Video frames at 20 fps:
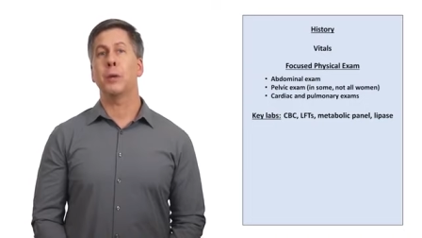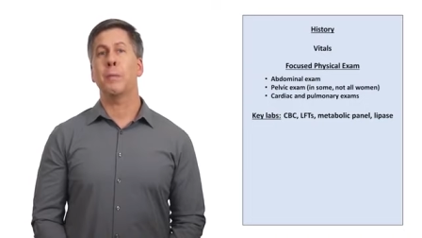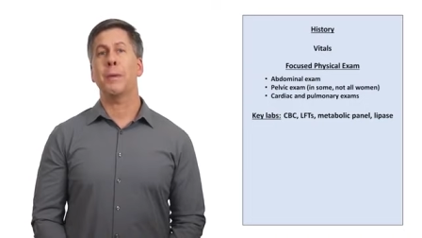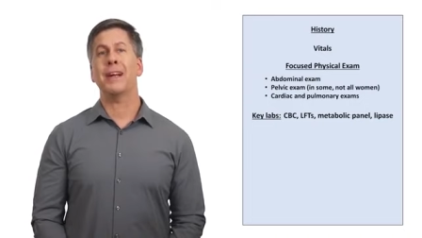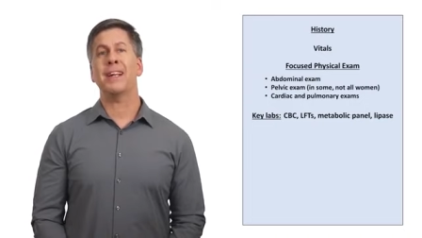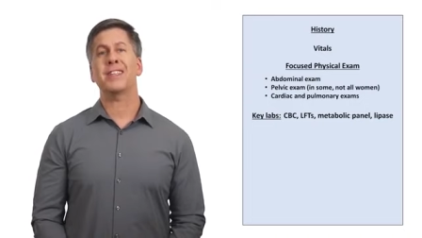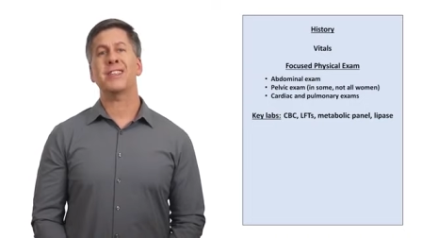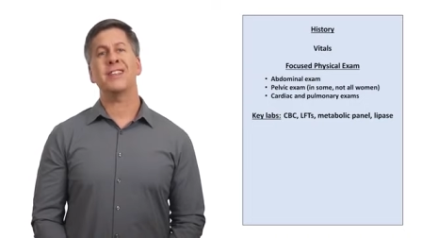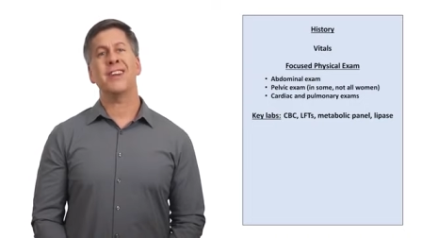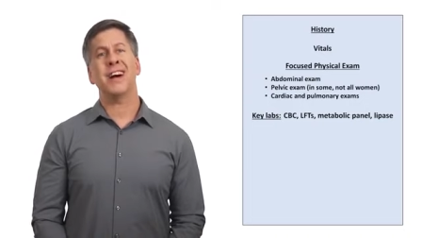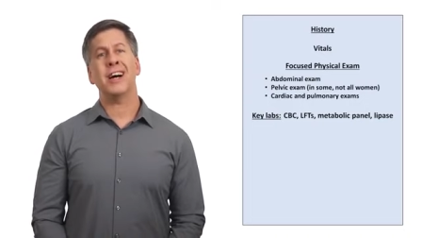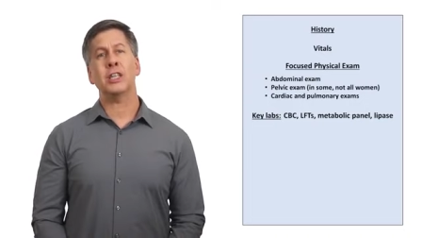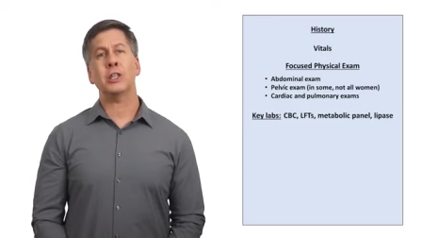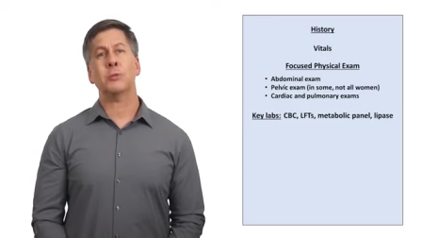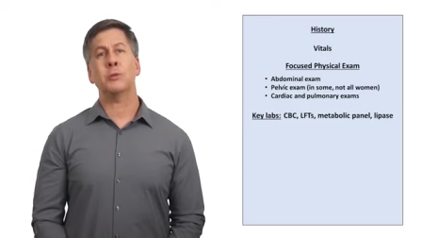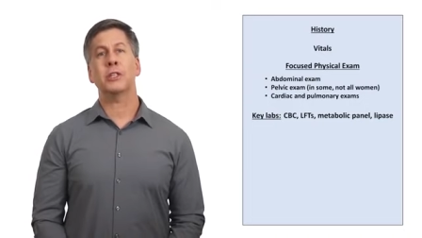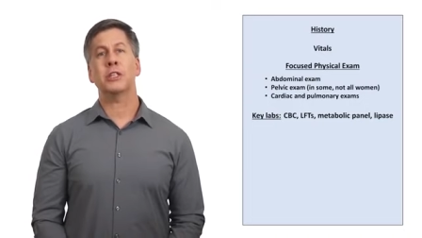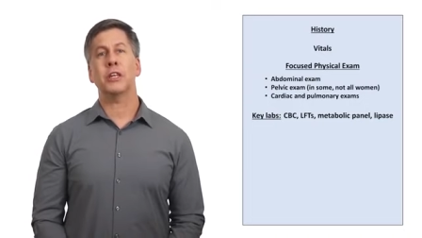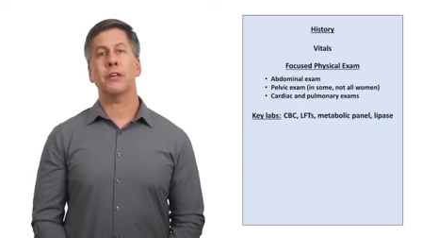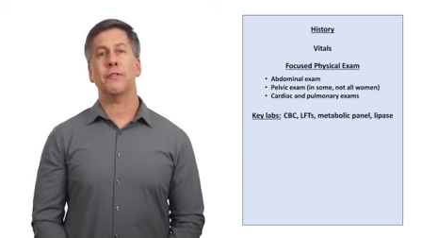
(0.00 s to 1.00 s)
but it's
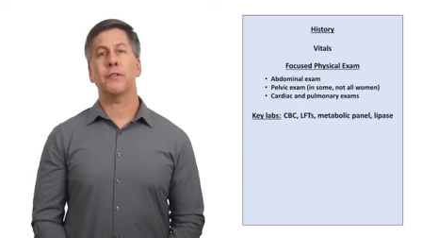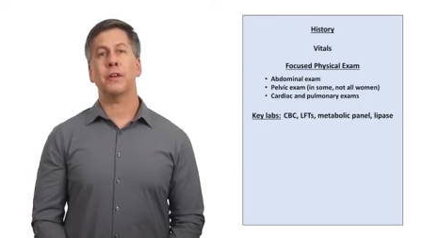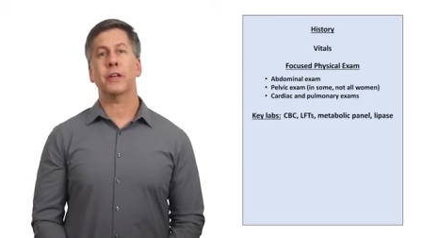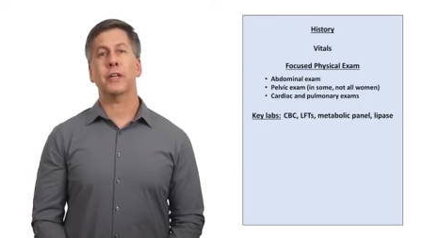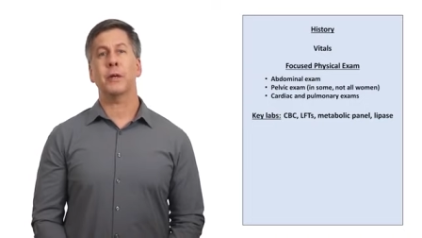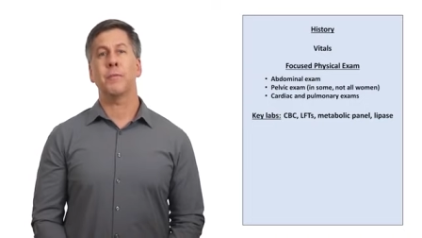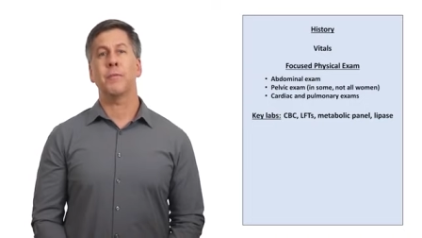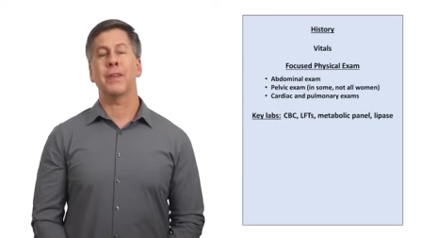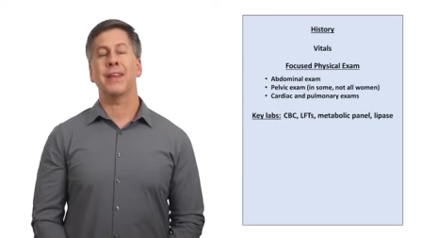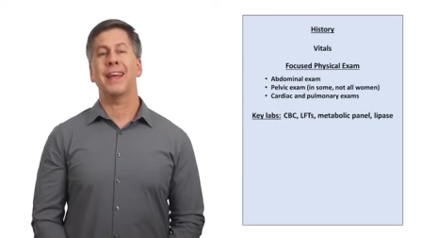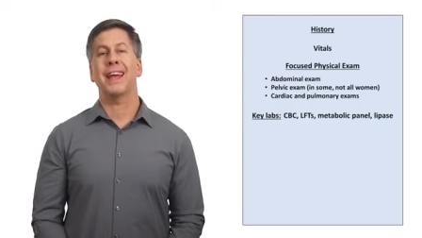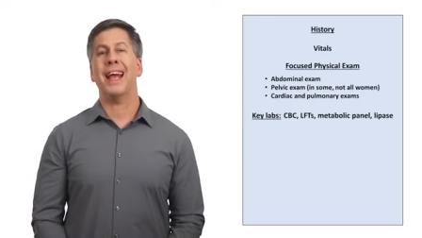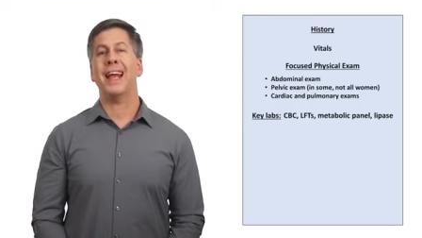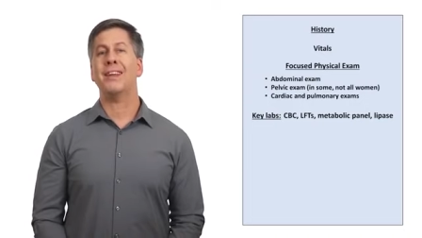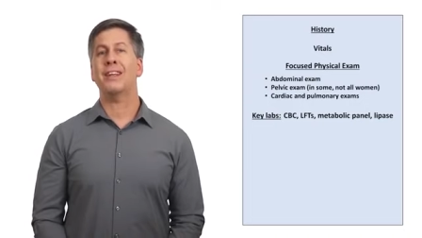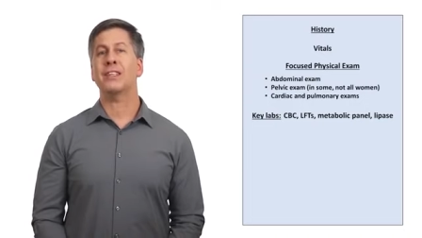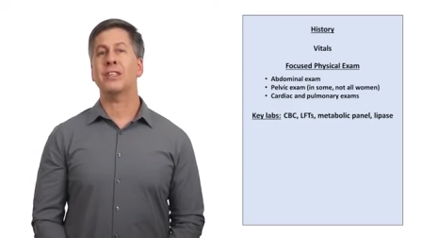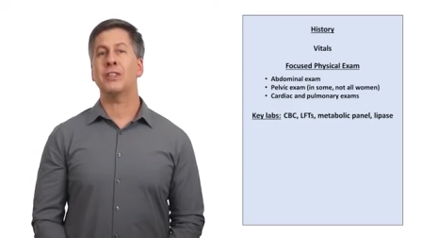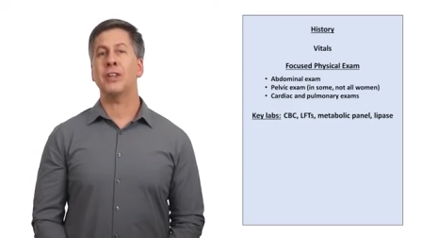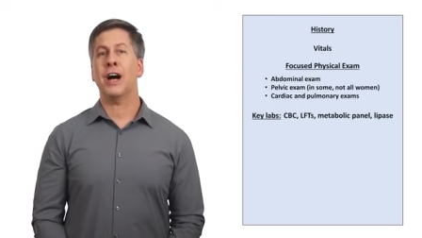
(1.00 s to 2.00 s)
nonspecific
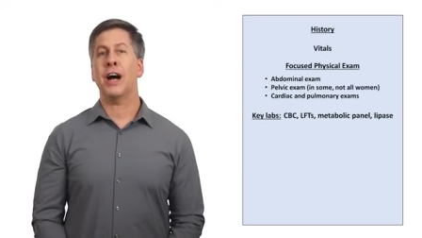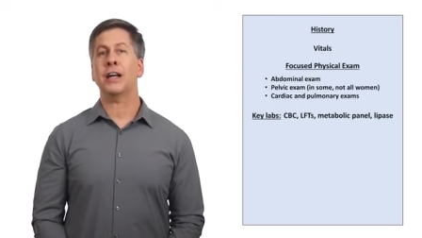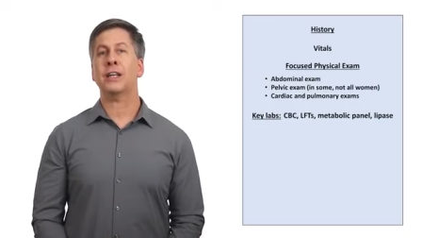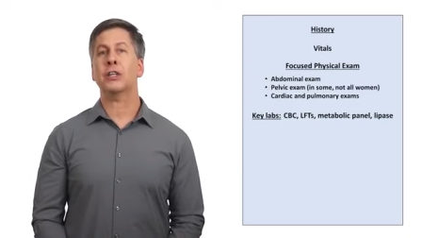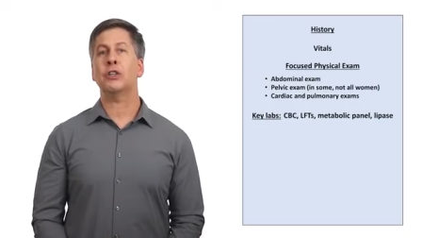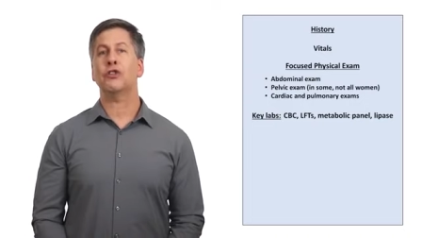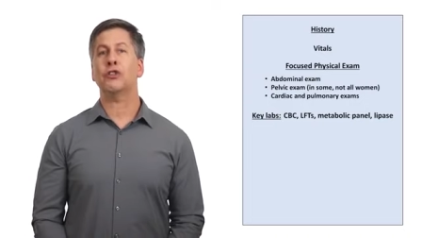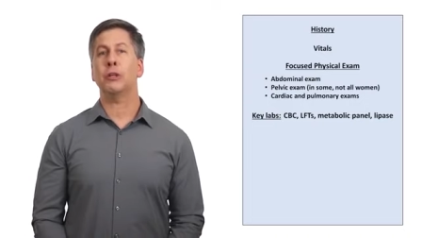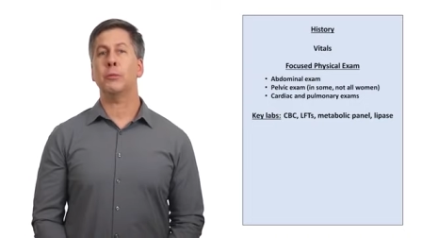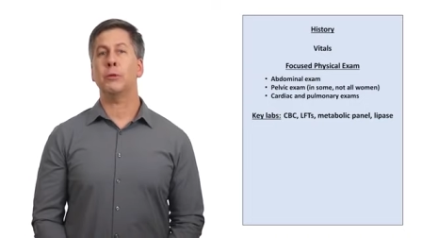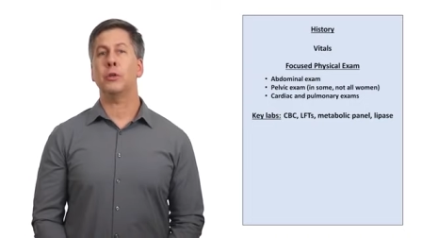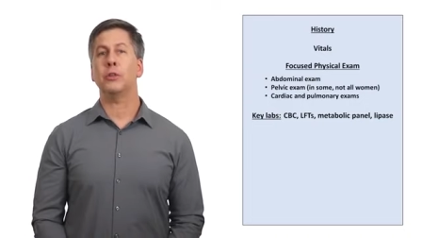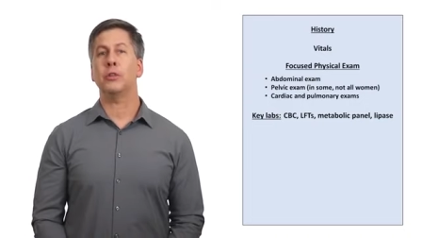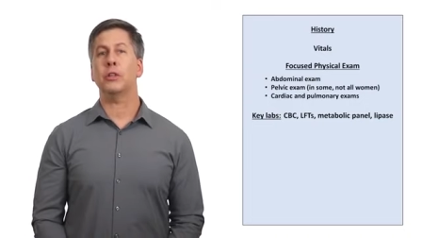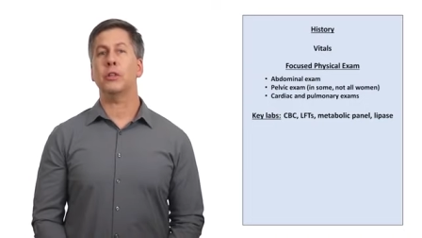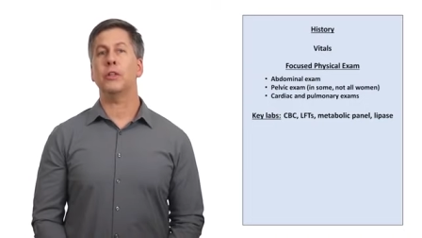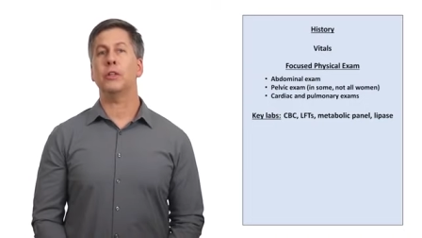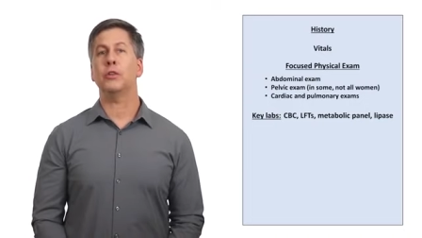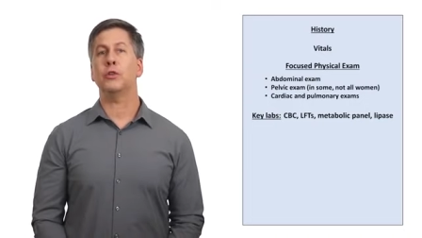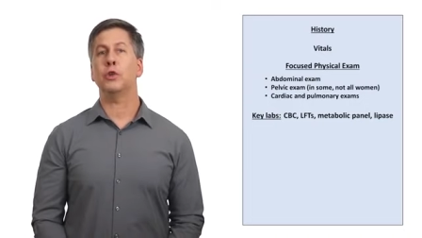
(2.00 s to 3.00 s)
and does not
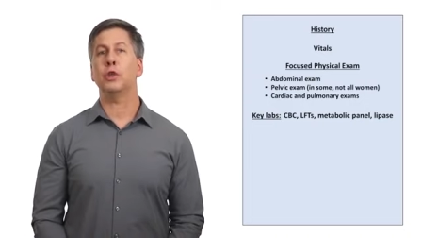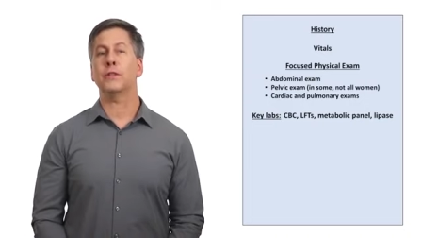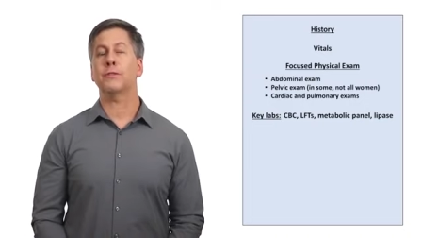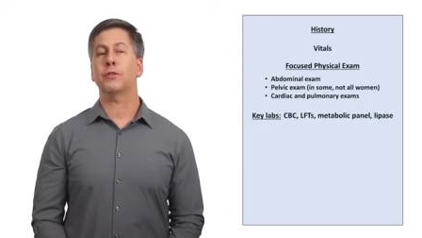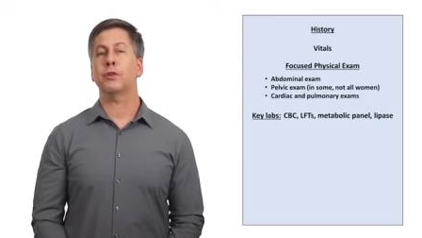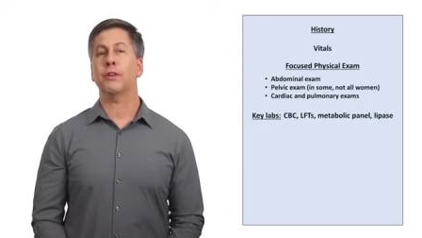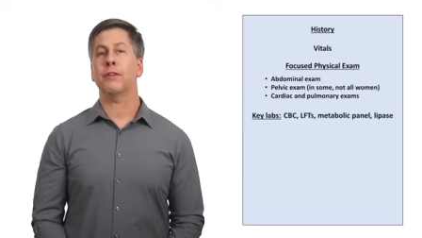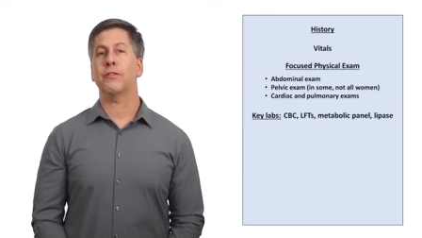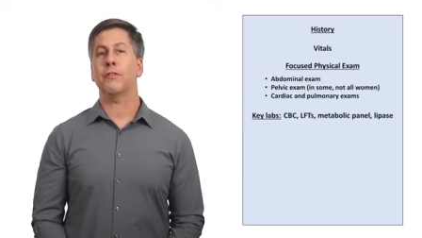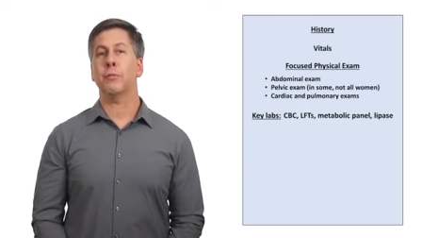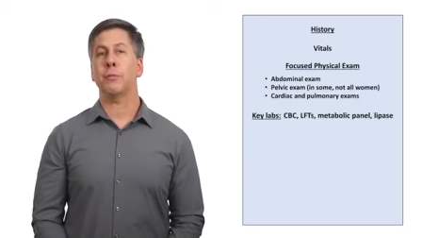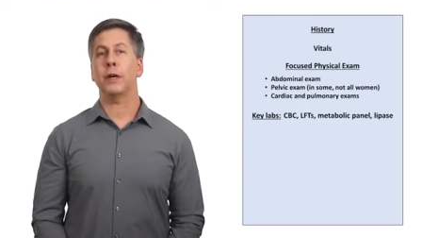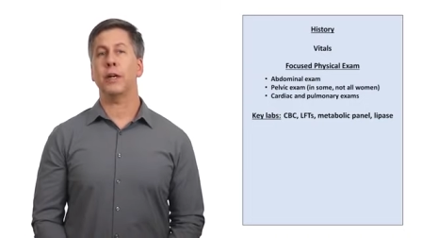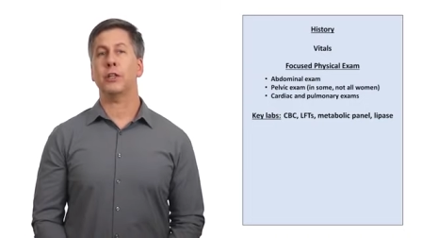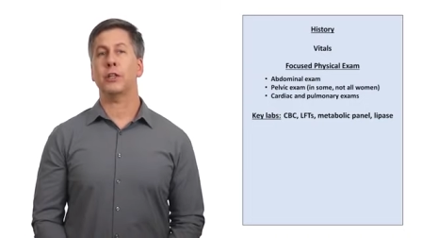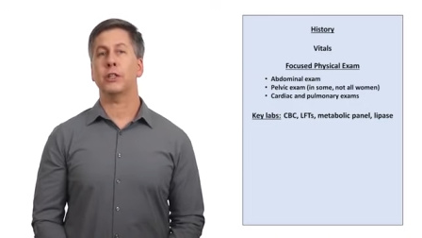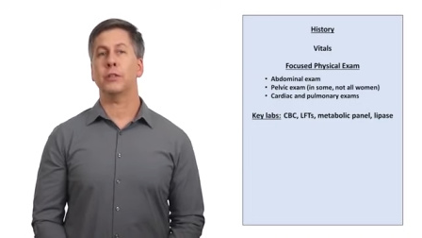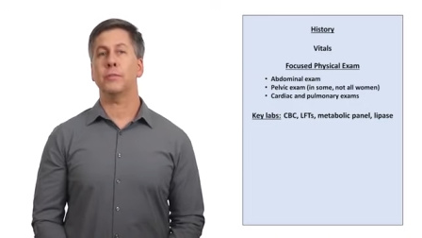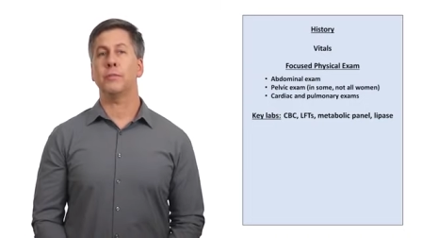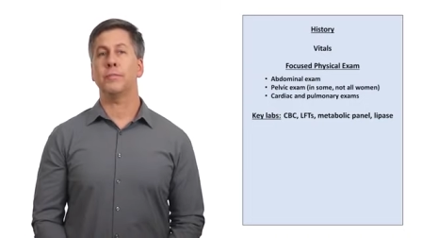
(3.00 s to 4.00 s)
contribute useful
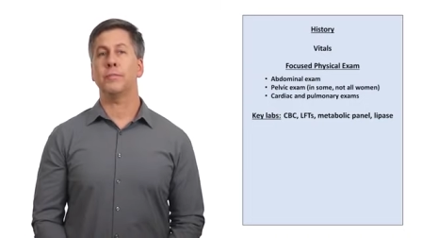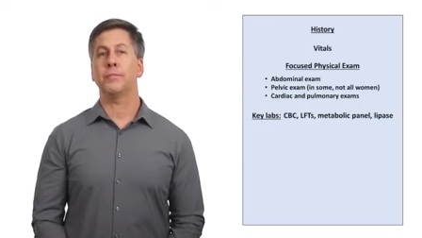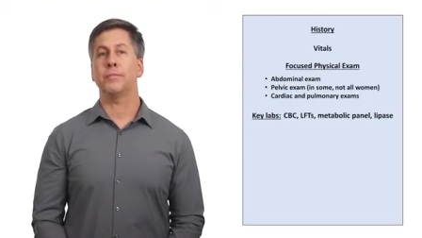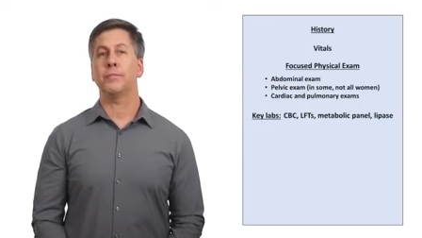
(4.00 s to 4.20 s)
information.